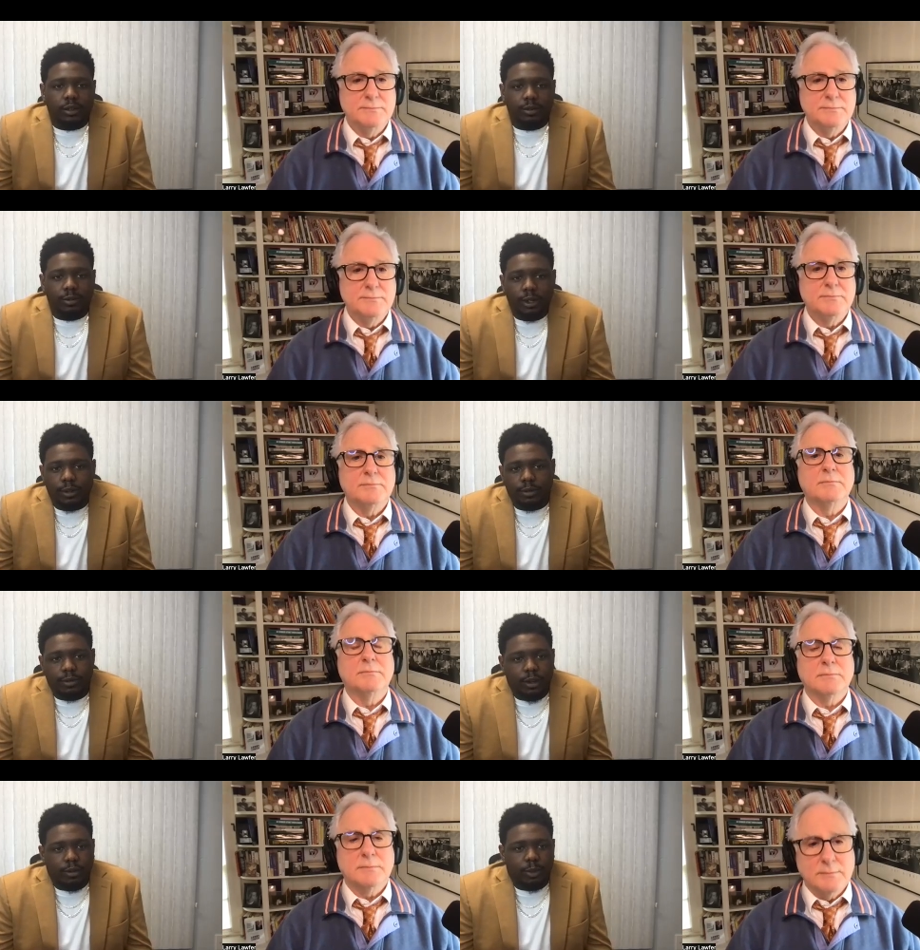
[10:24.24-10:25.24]
Speaker 1: of of
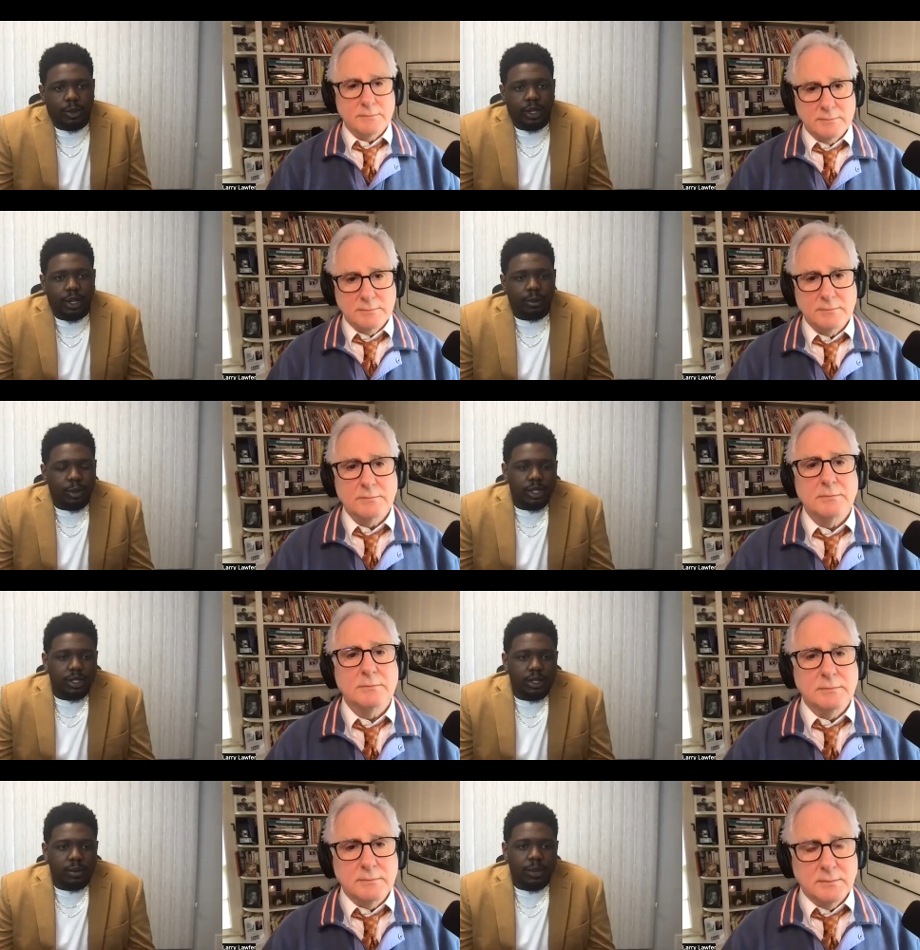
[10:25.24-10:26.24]
of being in
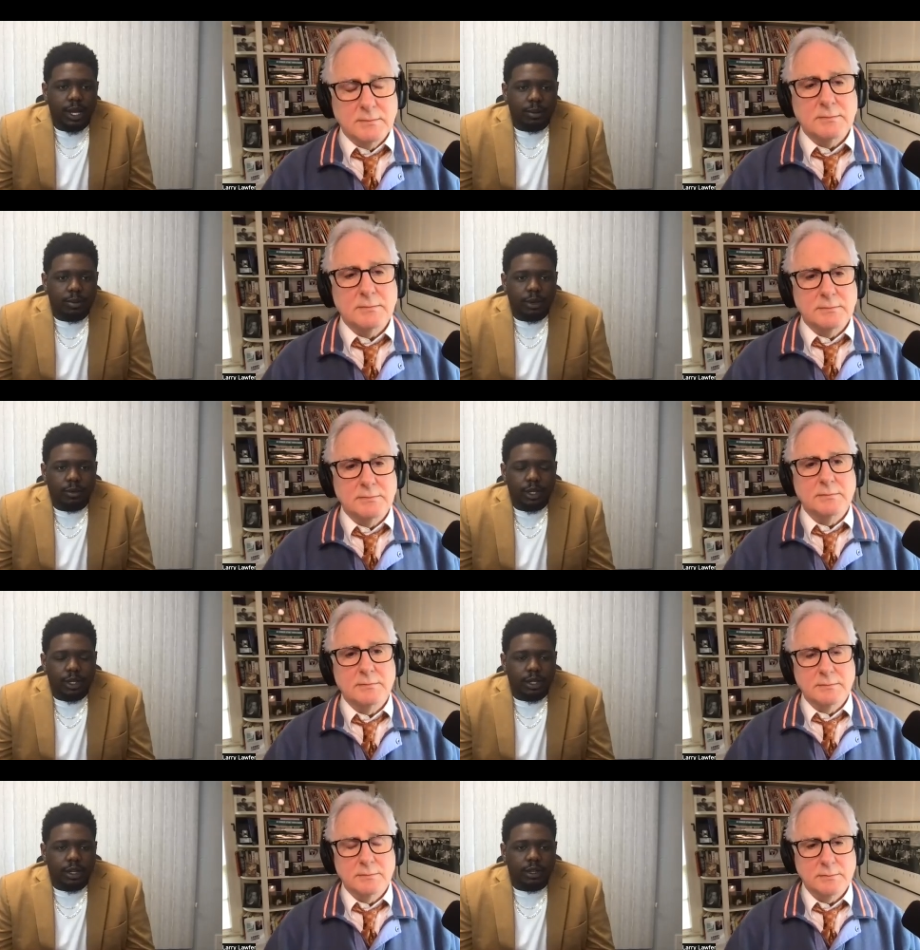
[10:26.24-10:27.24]
business and buying in real
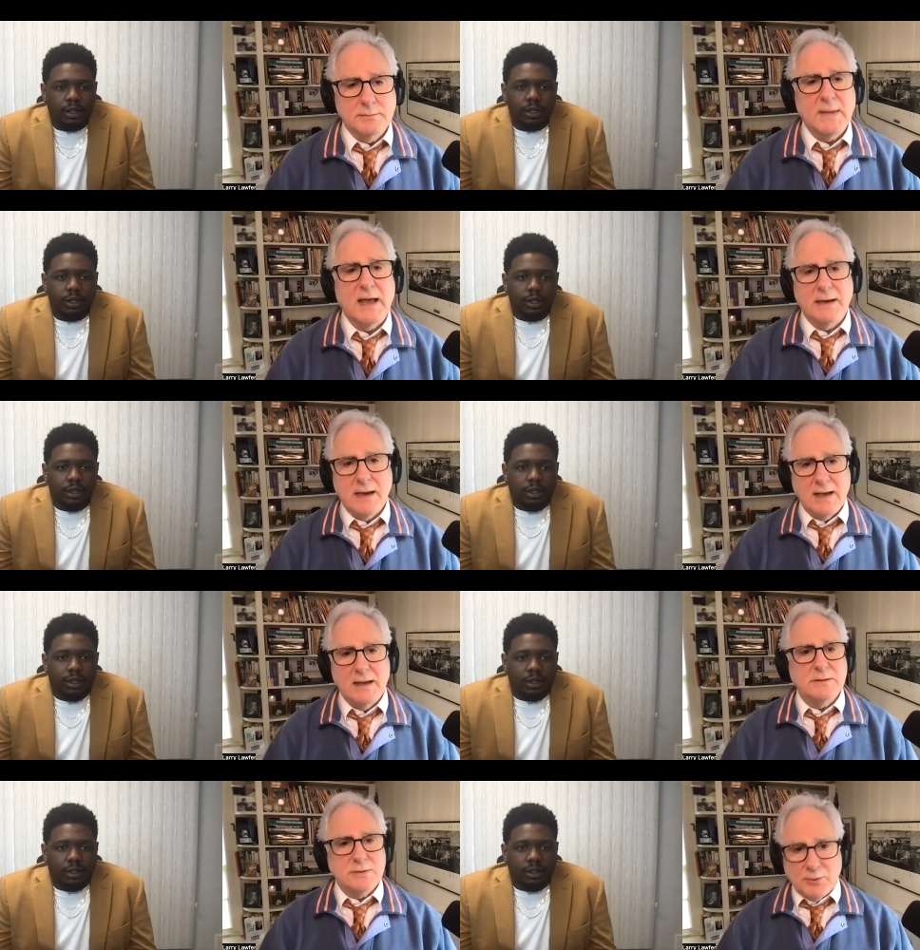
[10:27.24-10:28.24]
estate,
Speaker 2: and
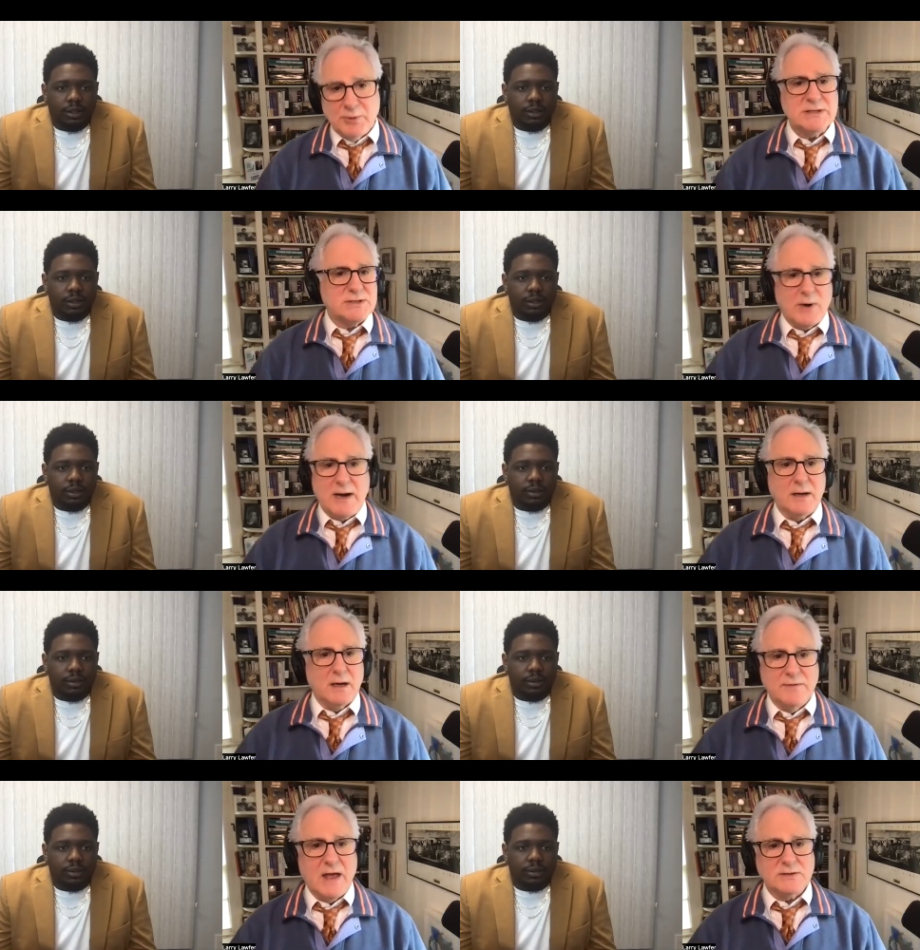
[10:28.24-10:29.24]
and the
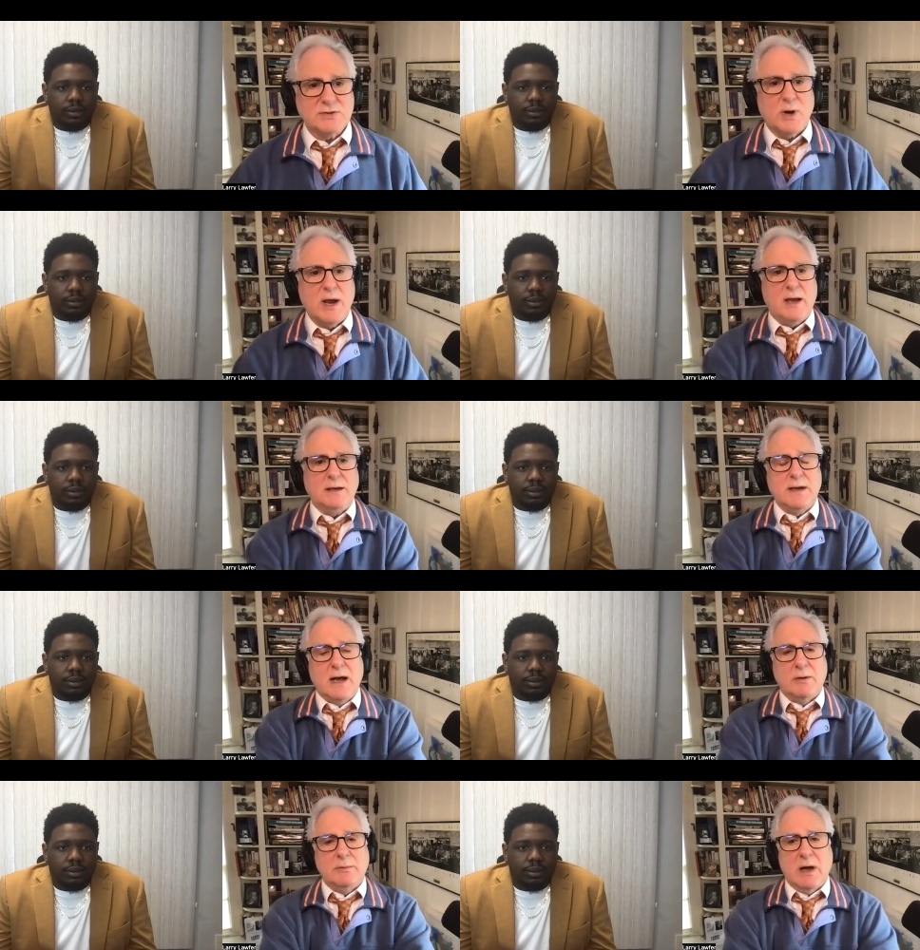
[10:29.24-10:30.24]
restraint of that
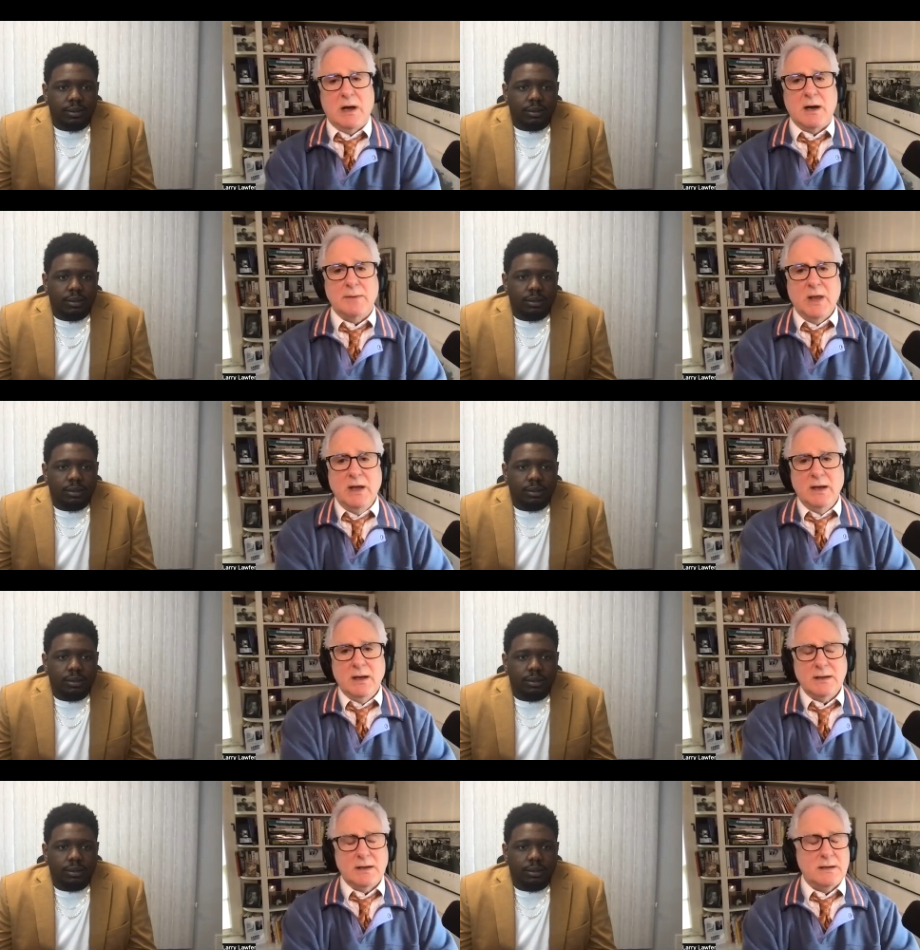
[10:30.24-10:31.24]
trade. Now, uh,
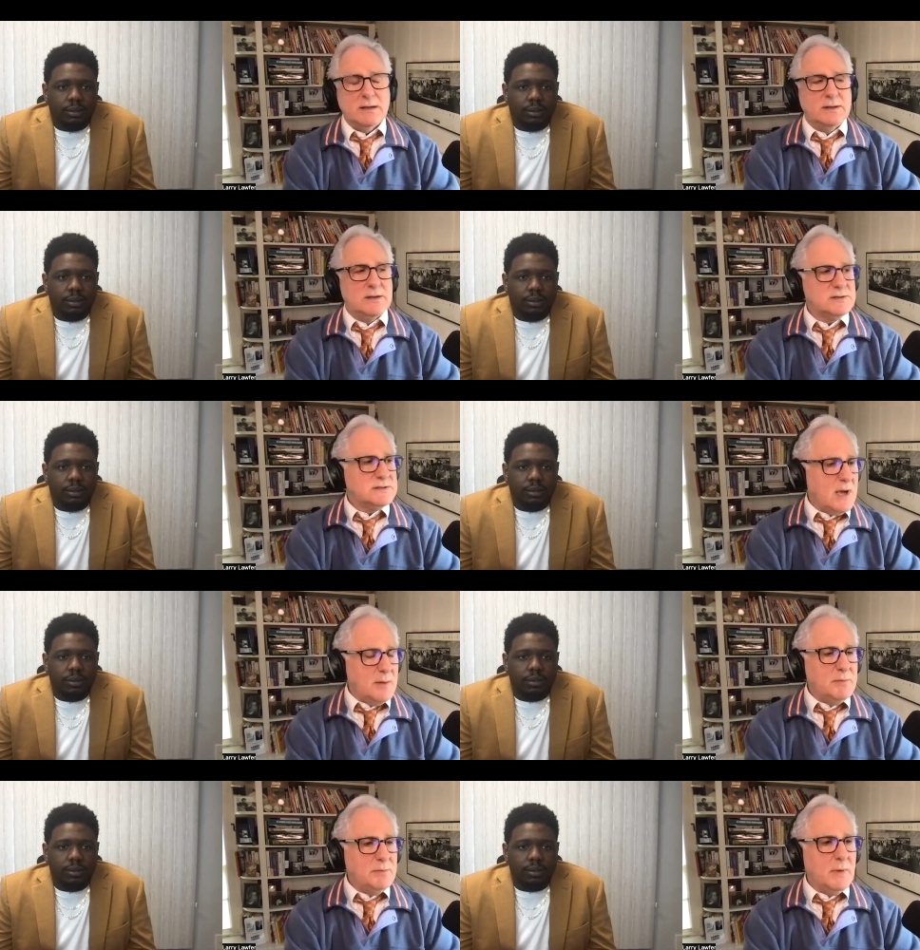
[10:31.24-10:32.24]
there's
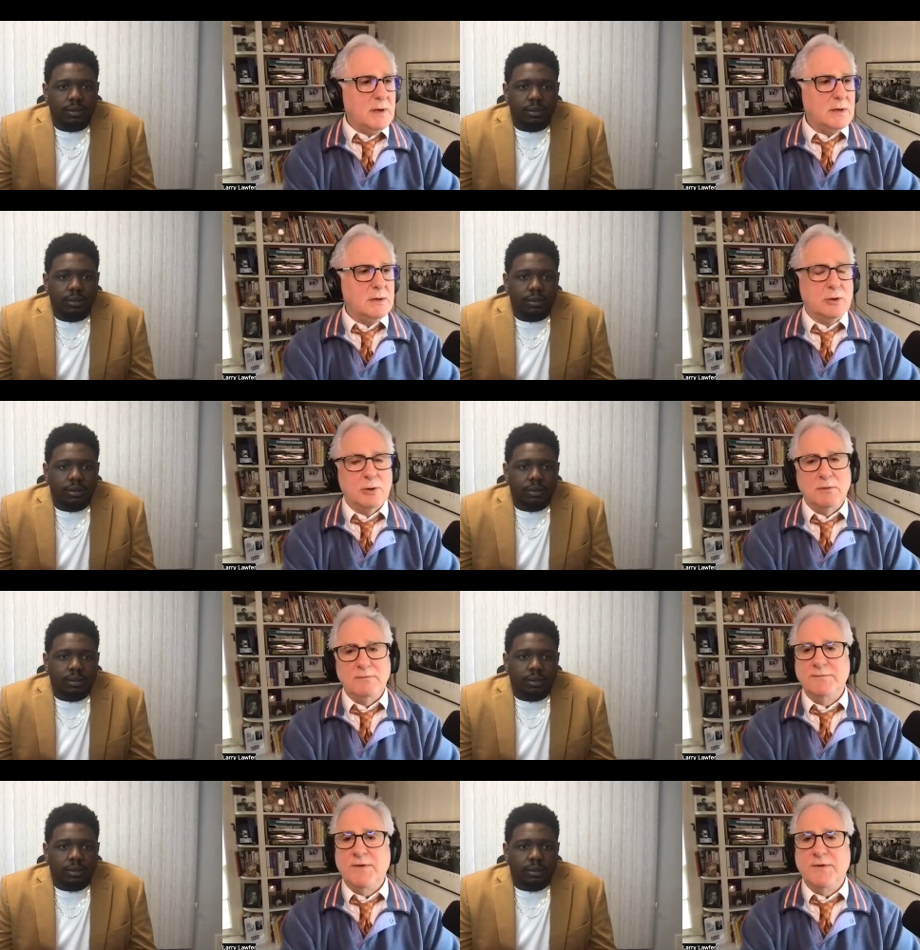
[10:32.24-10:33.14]
some who